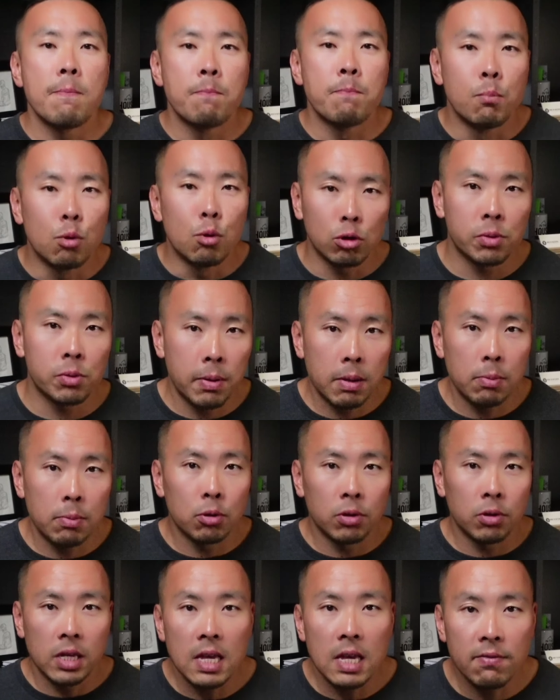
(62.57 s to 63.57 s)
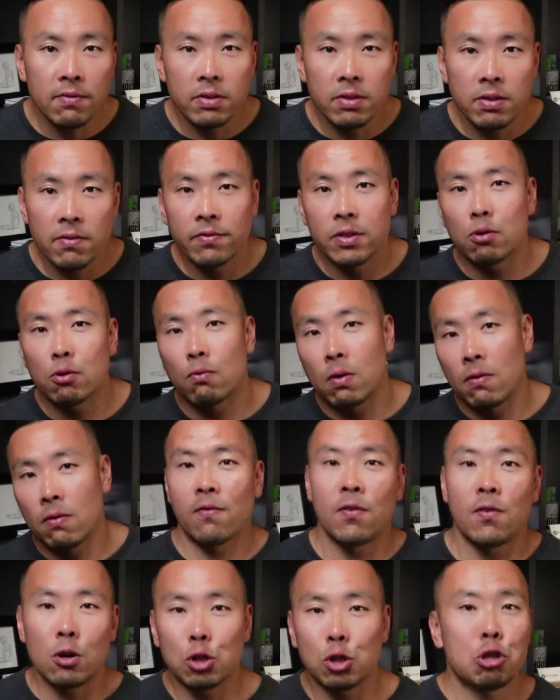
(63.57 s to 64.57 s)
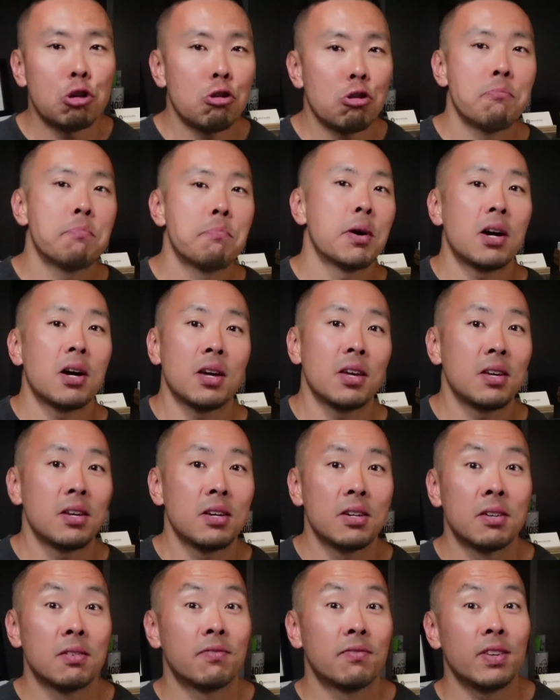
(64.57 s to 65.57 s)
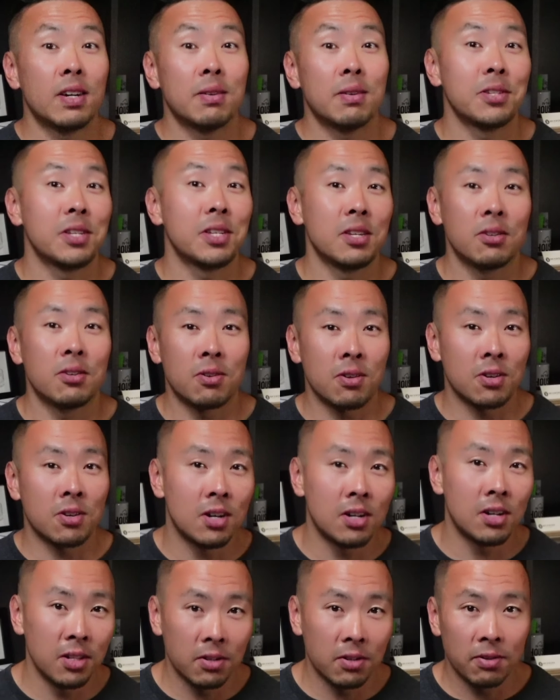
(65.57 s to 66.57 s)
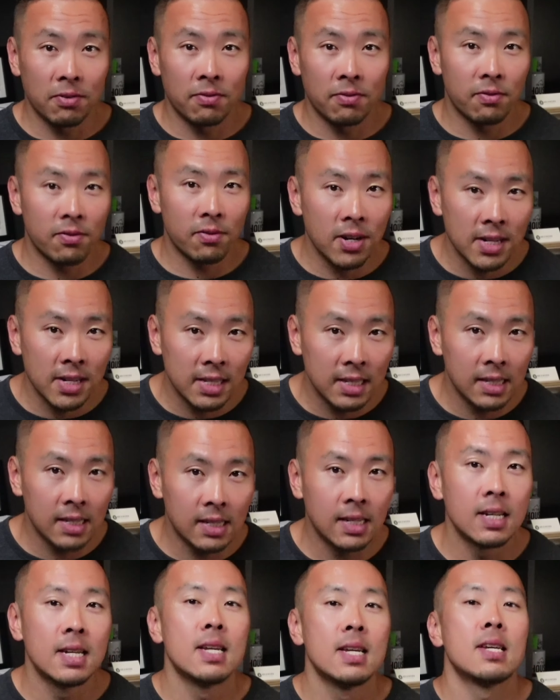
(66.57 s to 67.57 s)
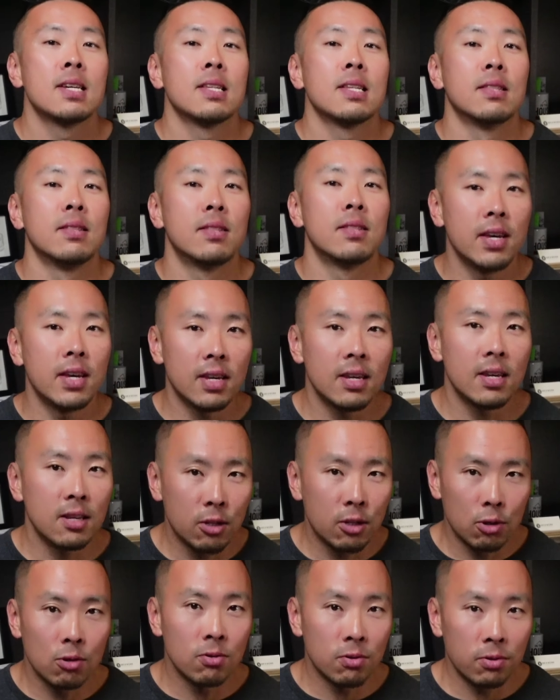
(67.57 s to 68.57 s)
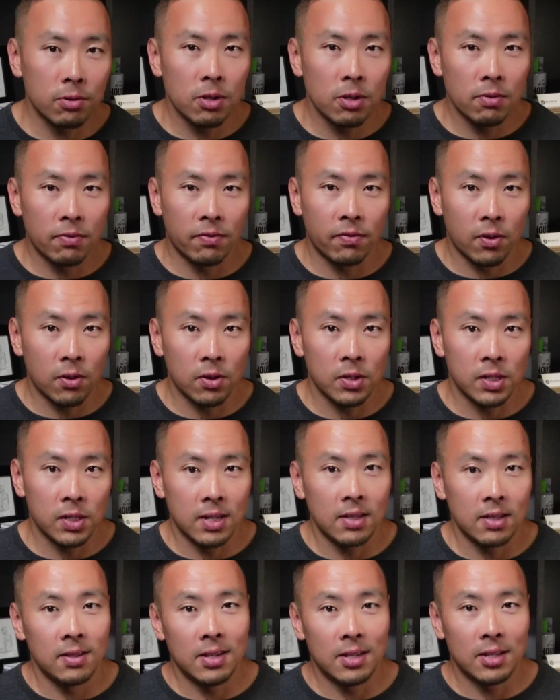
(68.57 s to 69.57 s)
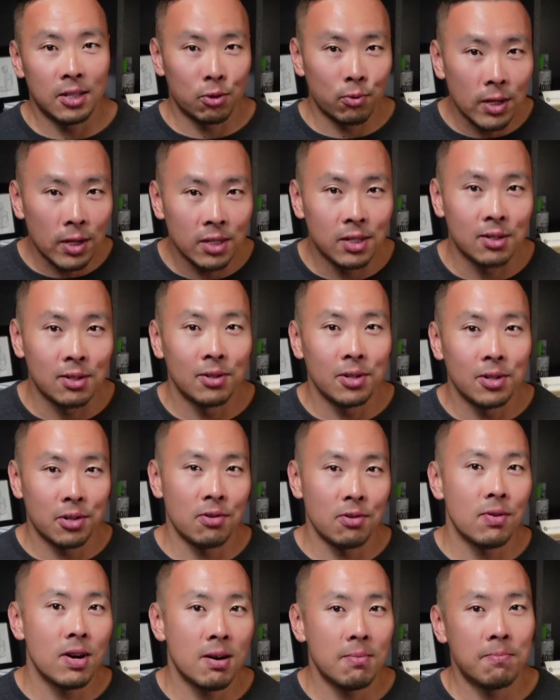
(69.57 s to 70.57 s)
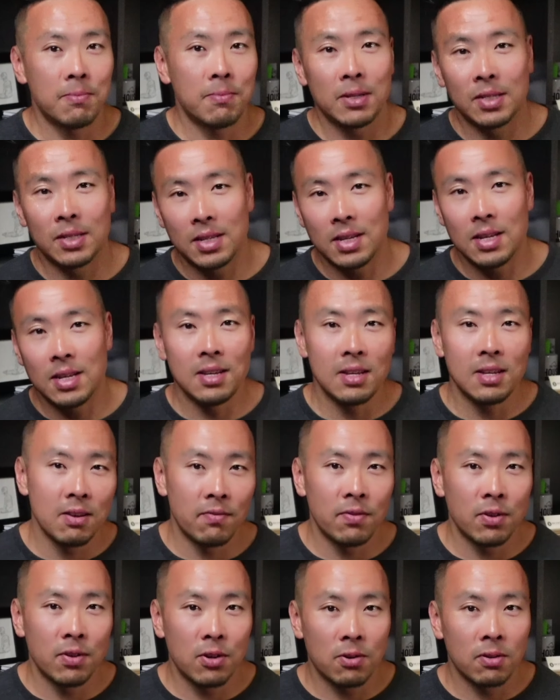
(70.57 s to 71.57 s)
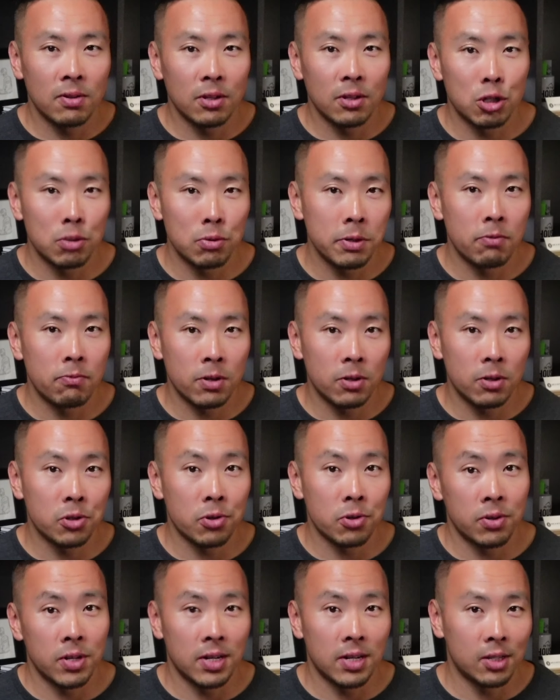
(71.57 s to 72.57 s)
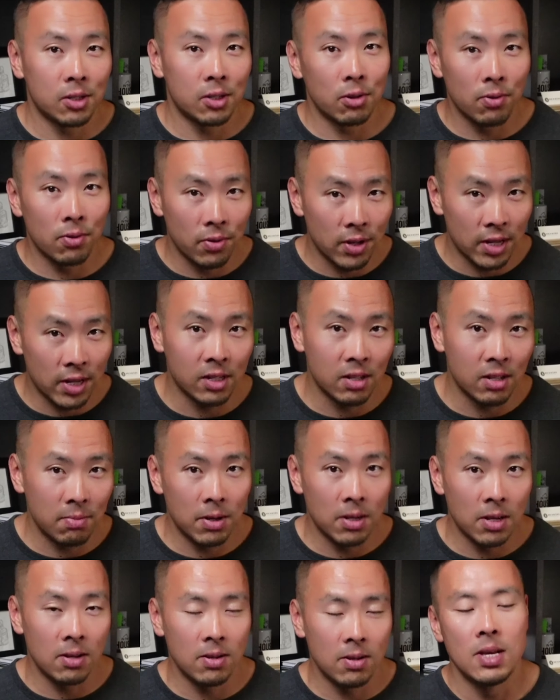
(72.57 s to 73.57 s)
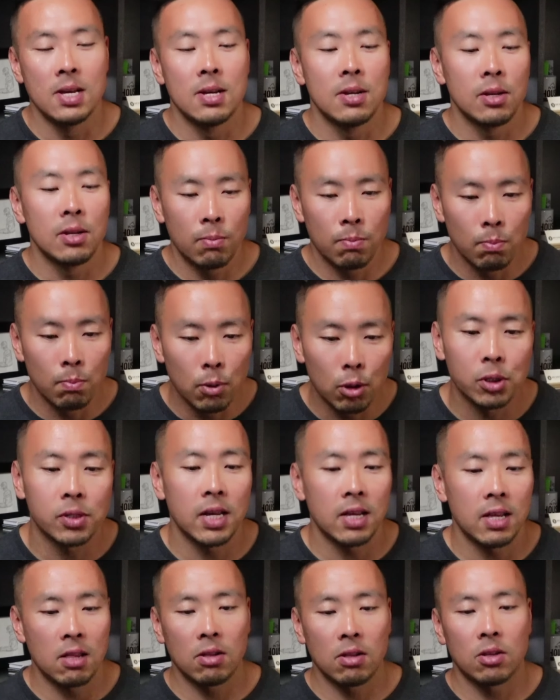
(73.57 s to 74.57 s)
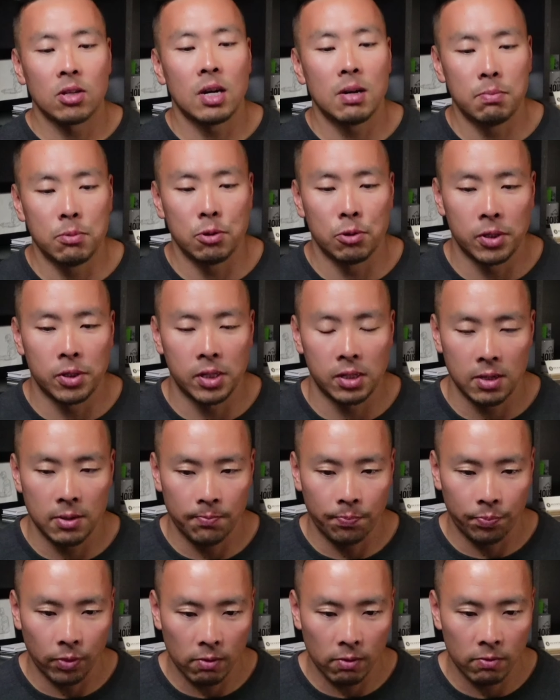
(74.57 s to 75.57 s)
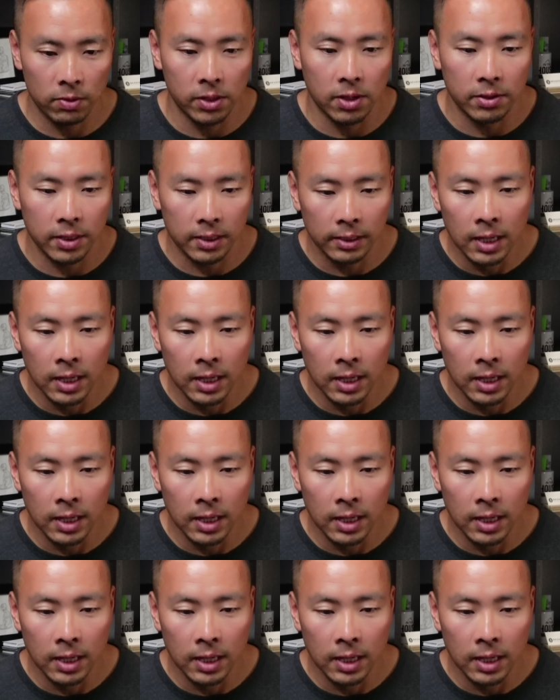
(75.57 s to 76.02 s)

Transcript: Most people, even if they're referred to you by a family or colleague or friend, they Google you first at least once to look you up and see if you're a legitimate realtor or not. So that's going to be most likely the topmost result.